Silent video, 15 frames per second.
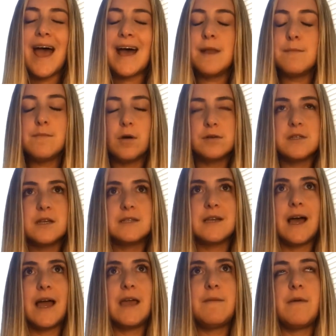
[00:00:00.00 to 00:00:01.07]
And most of the
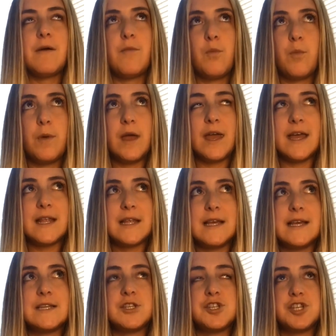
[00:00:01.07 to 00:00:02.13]
time,
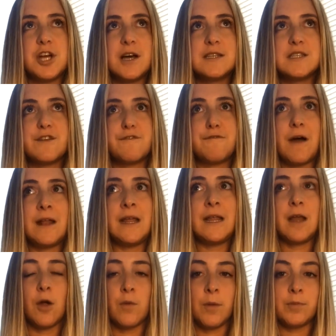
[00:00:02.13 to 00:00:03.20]
it is just
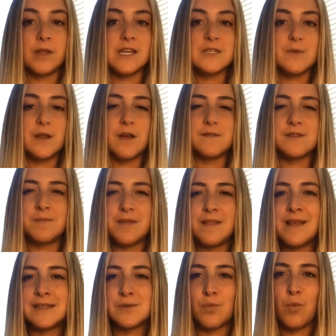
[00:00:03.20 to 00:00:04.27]
finding a replacement of something
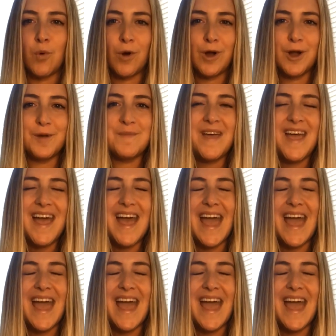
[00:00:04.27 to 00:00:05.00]
that's warm